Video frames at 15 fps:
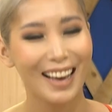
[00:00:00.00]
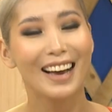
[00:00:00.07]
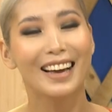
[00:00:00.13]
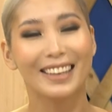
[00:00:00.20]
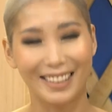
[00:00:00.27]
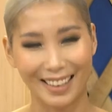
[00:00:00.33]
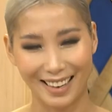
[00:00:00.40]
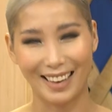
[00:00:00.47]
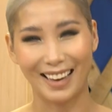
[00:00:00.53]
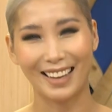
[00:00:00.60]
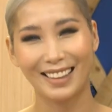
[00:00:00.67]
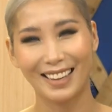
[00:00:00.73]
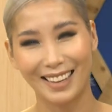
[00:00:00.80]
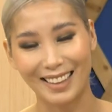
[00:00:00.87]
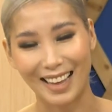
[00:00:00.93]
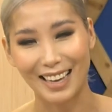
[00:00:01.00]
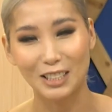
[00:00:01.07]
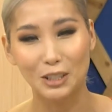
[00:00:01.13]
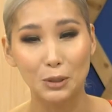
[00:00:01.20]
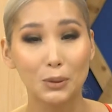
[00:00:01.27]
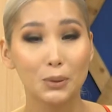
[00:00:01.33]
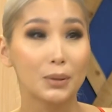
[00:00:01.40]
Yeah, and then I
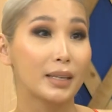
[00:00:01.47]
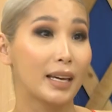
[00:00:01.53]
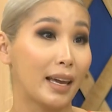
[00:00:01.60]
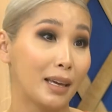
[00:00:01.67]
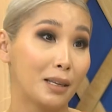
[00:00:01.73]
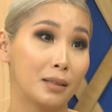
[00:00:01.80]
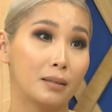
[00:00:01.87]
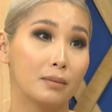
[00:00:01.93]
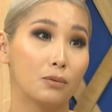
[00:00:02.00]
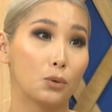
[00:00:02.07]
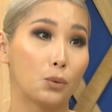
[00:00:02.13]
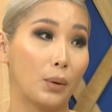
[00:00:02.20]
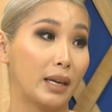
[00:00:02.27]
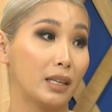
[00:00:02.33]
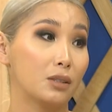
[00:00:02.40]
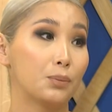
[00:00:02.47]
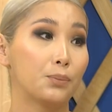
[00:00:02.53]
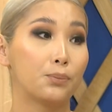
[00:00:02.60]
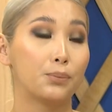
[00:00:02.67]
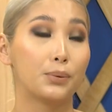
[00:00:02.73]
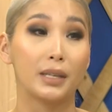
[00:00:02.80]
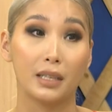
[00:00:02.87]
do gain weight
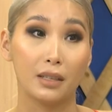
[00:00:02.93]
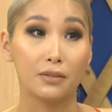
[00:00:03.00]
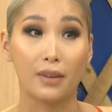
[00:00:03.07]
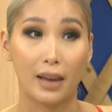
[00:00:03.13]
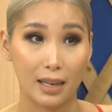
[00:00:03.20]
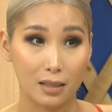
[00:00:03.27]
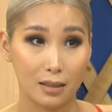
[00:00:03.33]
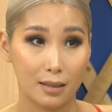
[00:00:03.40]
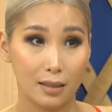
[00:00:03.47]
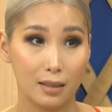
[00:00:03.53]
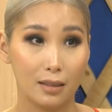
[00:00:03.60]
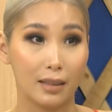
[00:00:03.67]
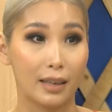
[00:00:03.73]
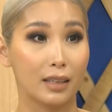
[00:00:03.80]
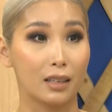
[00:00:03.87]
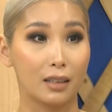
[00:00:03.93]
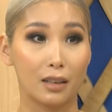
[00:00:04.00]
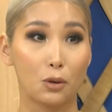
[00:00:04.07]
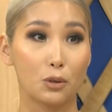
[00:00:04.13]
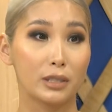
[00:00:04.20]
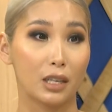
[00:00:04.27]
pretty fast. Like it goes like